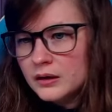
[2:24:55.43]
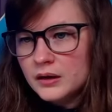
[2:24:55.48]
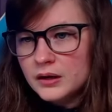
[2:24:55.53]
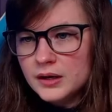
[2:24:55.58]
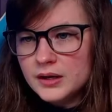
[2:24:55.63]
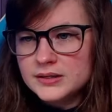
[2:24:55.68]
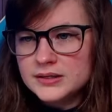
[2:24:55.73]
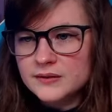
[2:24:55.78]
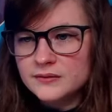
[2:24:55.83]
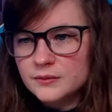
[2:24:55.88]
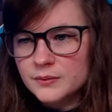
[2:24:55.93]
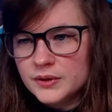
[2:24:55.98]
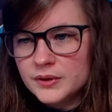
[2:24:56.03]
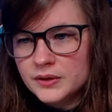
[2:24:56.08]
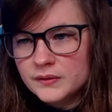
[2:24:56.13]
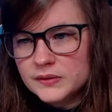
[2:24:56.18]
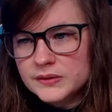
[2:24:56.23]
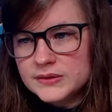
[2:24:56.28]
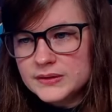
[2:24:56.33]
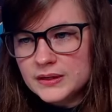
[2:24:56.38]
Let's see, the Mother in
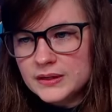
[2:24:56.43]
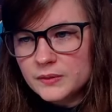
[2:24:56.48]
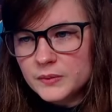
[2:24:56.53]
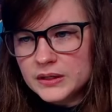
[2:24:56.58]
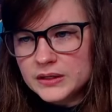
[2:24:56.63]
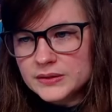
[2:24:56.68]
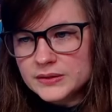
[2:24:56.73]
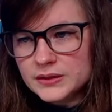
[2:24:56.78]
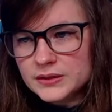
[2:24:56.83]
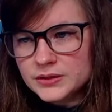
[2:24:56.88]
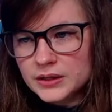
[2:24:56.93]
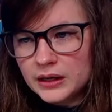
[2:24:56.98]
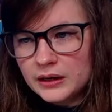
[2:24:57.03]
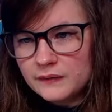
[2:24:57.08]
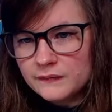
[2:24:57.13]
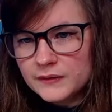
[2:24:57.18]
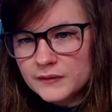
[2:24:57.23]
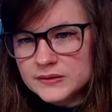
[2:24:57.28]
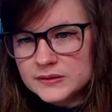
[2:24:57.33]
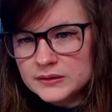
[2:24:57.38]
the Sea Abyss, the giant
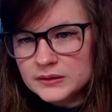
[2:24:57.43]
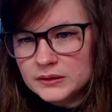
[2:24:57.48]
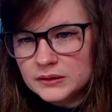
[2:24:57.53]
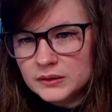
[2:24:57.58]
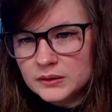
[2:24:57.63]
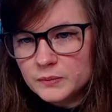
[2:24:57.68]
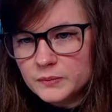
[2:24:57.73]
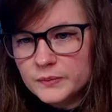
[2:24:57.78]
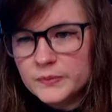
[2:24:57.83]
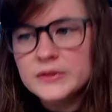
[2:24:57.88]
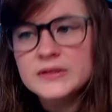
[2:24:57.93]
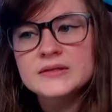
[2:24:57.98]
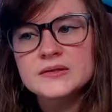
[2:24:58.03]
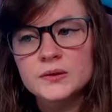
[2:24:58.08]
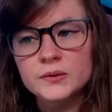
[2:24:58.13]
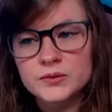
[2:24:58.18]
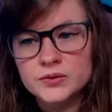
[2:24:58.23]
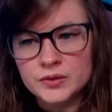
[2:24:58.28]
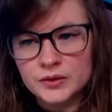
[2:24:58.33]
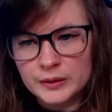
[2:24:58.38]
infested pistol
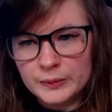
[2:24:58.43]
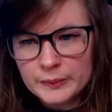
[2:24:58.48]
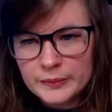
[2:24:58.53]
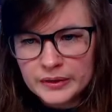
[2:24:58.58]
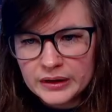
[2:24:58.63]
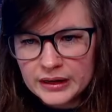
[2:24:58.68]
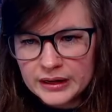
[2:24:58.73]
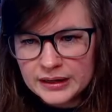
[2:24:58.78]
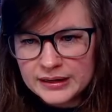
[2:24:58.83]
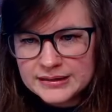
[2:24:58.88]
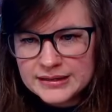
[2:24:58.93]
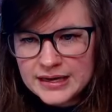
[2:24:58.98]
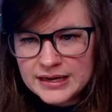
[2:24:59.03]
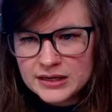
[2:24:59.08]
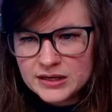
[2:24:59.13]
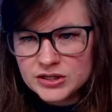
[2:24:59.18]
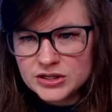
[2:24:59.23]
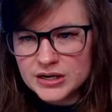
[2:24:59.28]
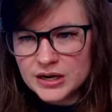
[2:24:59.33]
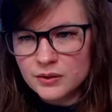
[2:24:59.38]
shrimp, and a tank
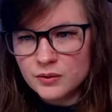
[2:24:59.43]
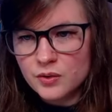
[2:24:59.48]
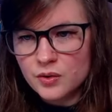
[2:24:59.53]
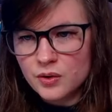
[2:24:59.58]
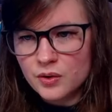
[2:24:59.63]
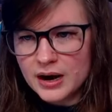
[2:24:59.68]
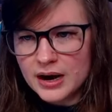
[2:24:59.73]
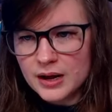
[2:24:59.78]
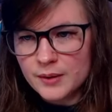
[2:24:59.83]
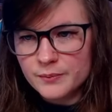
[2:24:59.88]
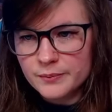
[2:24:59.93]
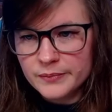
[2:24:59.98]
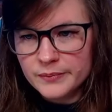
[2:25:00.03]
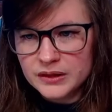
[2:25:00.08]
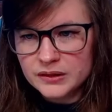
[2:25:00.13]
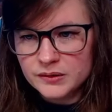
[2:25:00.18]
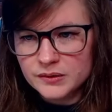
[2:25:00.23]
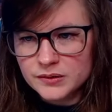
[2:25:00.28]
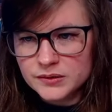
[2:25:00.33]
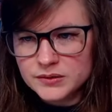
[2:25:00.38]
shell crab. Made
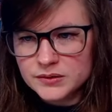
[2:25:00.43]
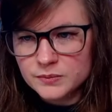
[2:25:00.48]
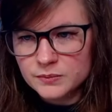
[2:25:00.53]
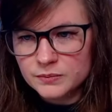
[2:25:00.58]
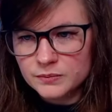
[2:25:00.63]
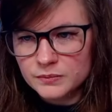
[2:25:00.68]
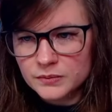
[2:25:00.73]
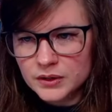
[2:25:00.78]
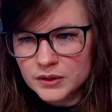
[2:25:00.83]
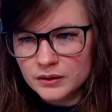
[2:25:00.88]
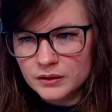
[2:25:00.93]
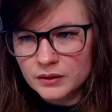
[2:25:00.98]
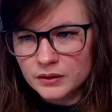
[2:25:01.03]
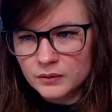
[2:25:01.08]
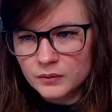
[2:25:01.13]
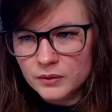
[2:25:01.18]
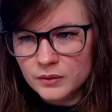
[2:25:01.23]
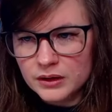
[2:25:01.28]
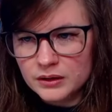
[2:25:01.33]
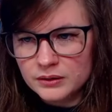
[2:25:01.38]
those
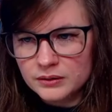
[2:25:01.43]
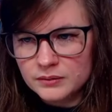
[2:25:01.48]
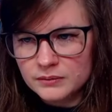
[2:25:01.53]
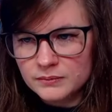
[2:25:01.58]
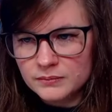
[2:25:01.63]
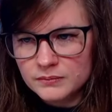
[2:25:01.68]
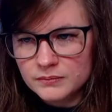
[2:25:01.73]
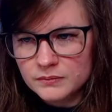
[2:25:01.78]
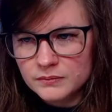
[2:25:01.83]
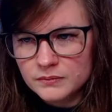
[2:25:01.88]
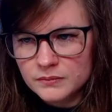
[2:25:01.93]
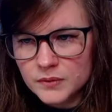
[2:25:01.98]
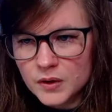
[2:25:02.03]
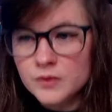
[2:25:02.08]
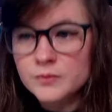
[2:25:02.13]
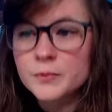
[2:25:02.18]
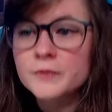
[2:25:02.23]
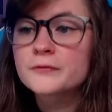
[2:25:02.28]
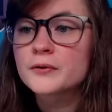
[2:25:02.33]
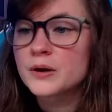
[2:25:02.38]
when... Oh,
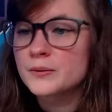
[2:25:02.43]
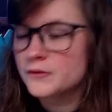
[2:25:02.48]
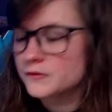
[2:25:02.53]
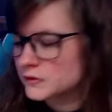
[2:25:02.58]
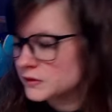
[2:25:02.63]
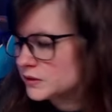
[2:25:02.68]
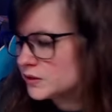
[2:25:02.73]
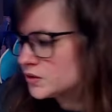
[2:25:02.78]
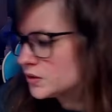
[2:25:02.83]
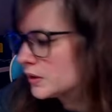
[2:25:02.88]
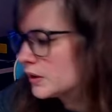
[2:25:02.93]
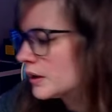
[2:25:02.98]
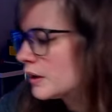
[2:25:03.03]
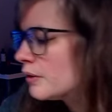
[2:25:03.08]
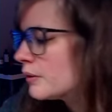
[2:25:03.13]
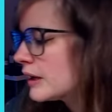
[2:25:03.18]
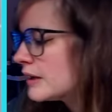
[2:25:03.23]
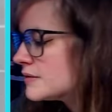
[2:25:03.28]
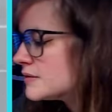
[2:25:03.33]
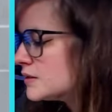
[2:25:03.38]
before I moved to digital art.
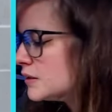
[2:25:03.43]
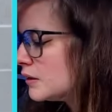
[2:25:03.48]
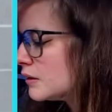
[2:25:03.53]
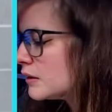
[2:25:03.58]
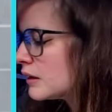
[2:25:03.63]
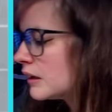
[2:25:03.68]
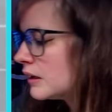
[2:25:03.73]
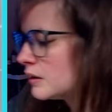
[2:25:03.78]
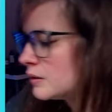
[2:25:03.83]
Okay, so you're kind